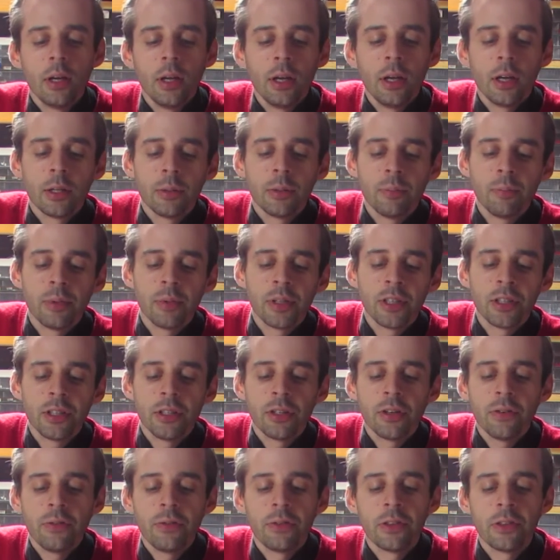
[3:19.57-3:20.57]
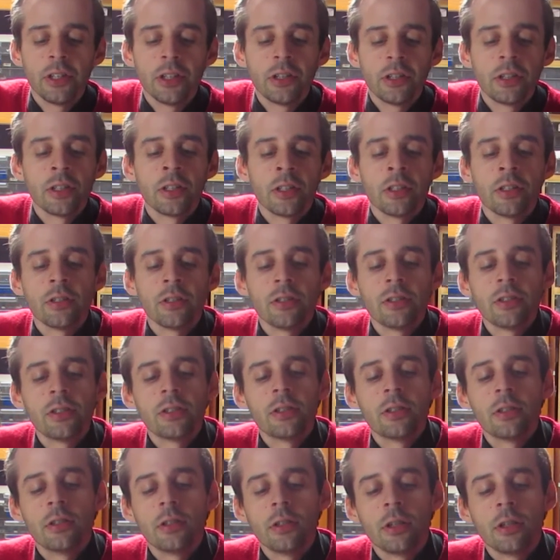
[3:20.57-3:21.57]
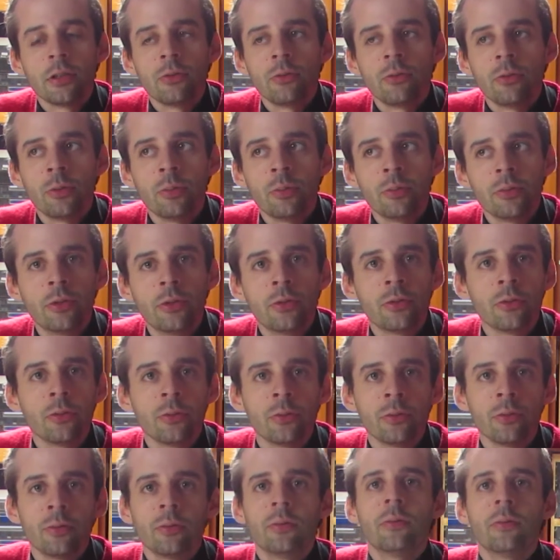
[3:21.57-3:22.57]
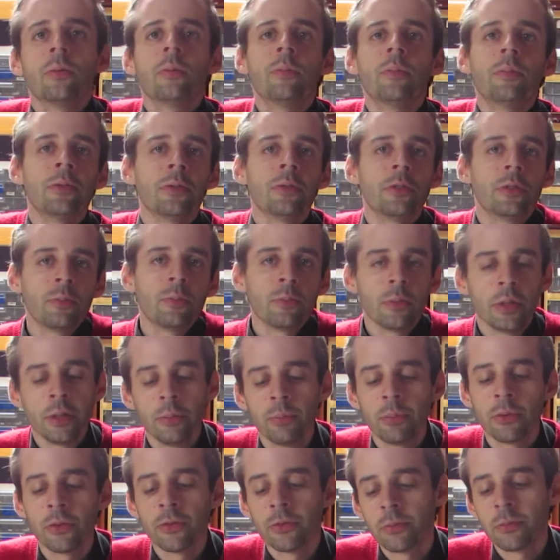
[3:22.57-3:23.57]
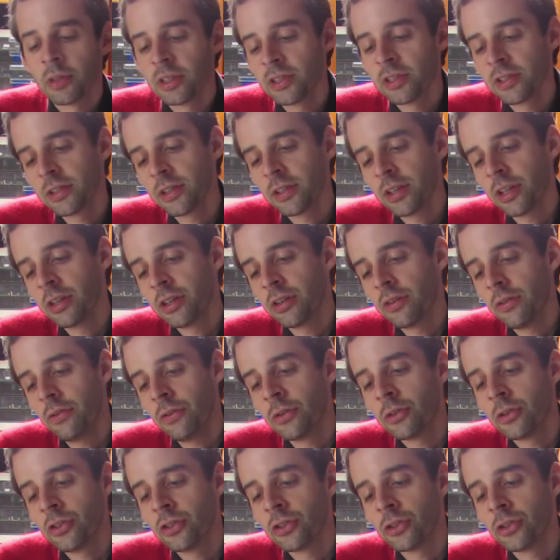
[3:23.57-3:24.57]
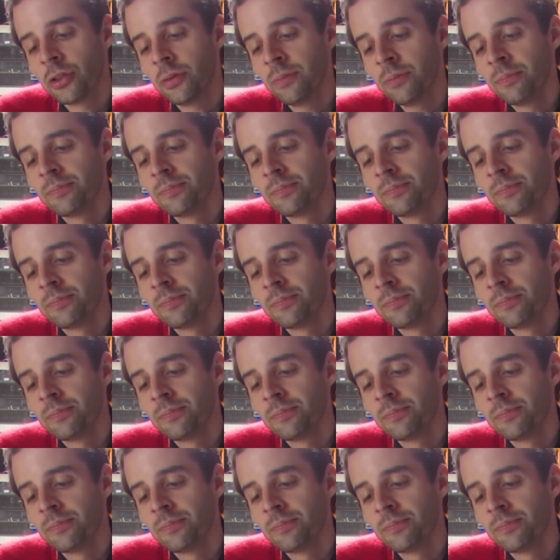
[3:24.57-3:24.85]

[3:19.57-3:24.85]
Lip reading: and plenty of details and room to put improvements in the future.